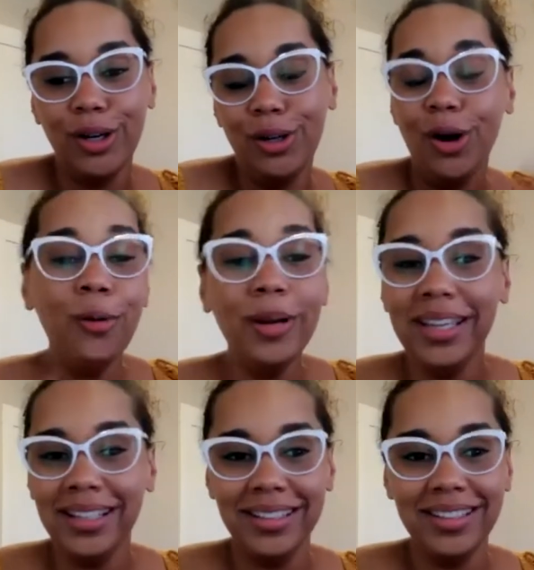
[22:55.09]

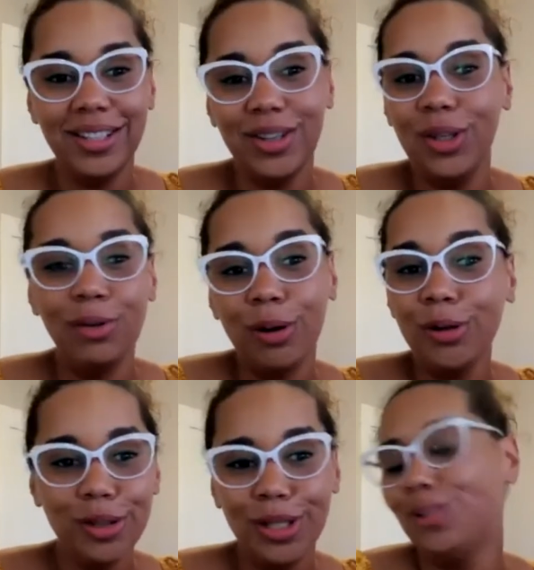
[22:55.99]
going to the
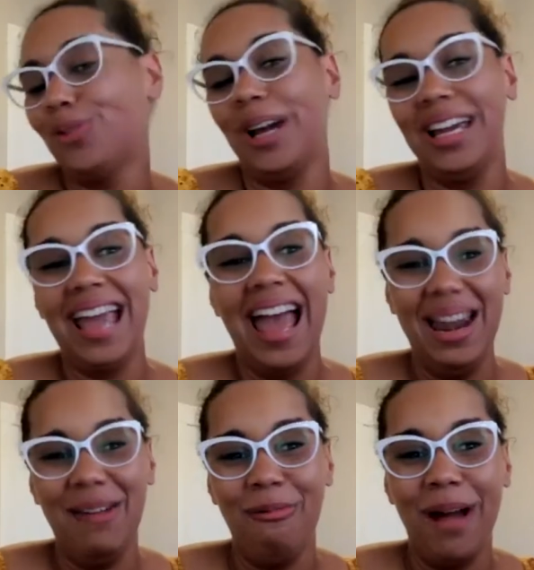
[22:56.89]
grocery store
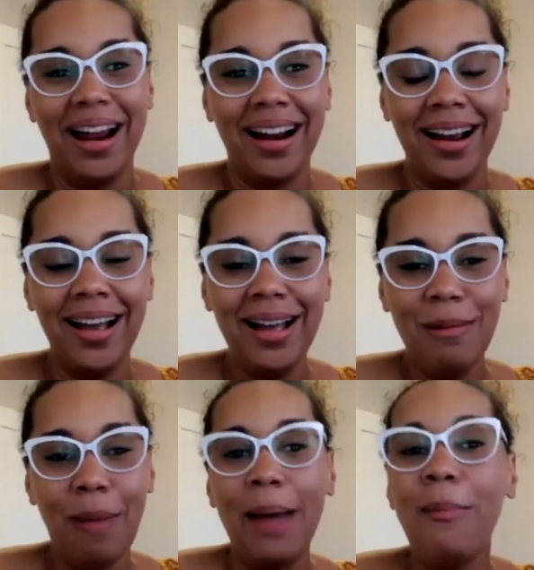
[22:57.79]
again where
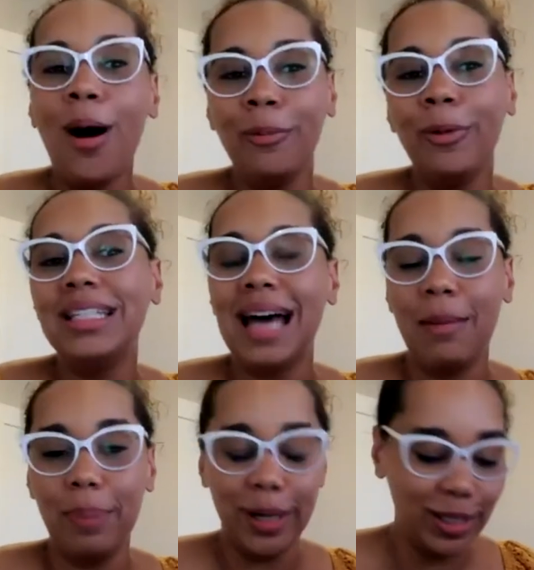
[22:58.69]
my mom was
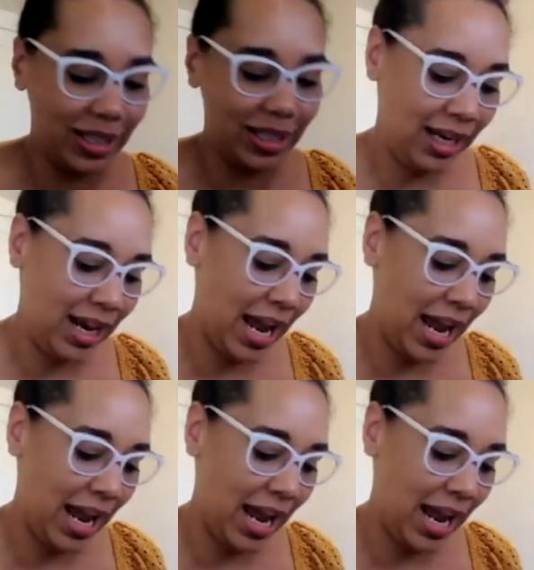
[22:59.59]
that person.